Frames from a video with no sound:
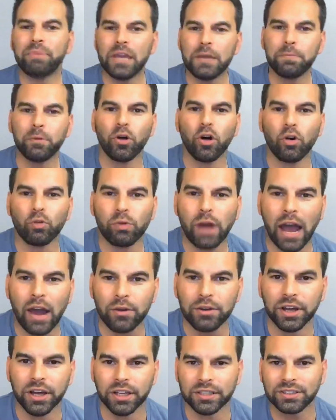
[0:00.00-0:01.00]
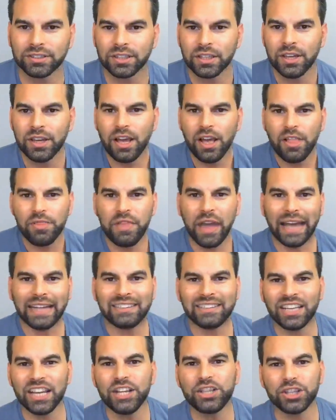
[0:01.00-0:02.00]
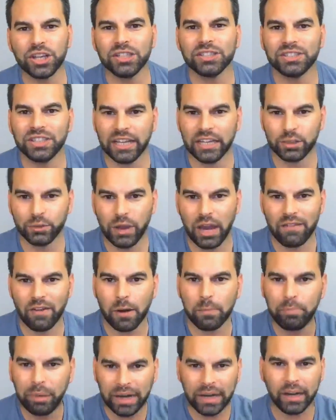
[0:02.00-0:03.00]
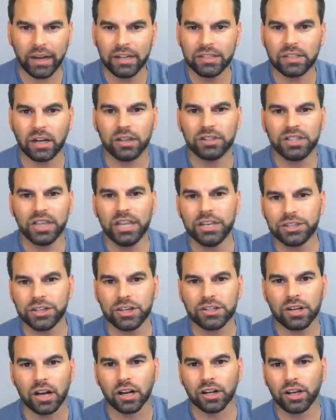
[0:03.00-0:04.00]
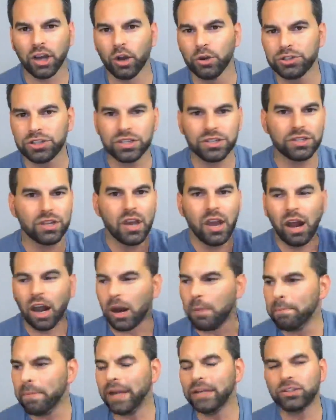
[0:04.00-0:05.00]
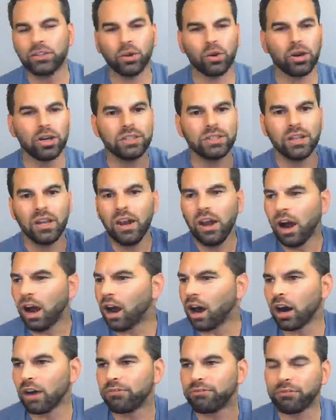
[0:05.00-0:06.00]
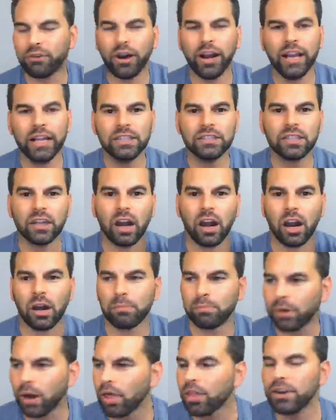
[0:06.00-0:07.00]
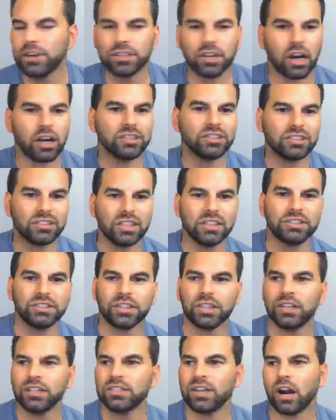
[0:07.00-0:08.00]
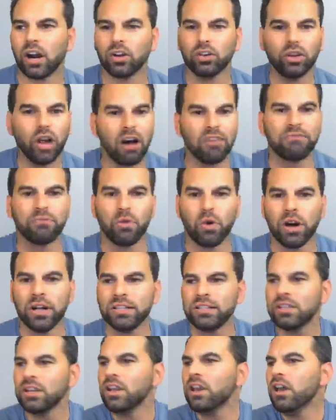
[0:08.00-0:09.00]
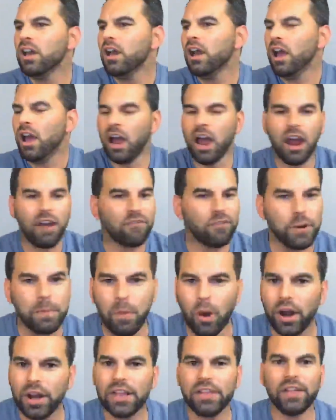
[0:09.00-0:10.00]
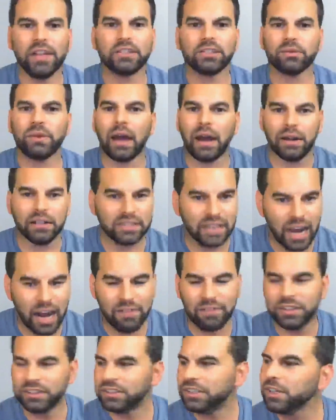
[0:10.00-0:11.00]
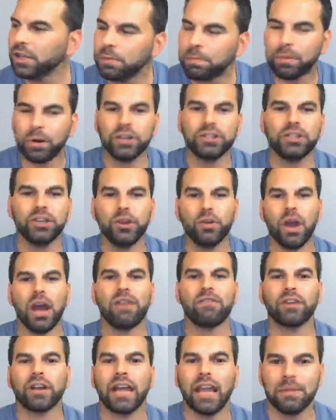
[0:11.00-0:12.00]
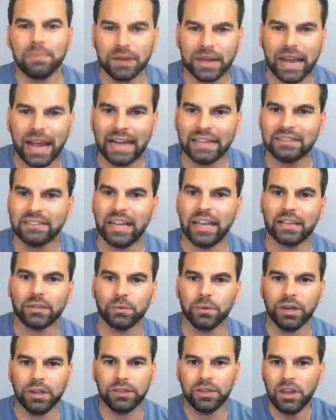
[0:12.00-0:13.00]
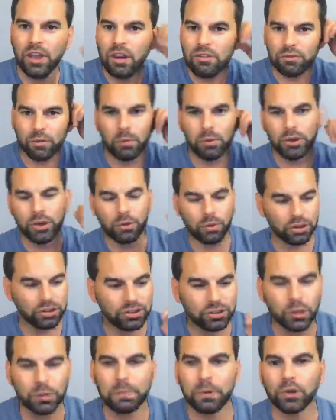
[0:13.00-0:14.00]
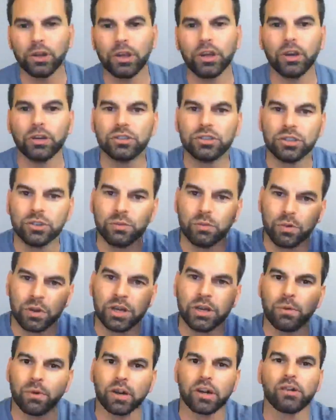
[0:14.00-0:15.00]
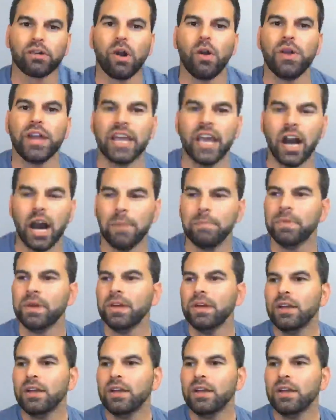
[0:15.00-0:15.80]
people around us that teach us things. We have our parents, our teachers, our coaches, our mentors, our friends, our brothers, our sisters, our loved ones, everybody that's around us. Every single person you ever came in contact with, from when you were super little to when you were growing up,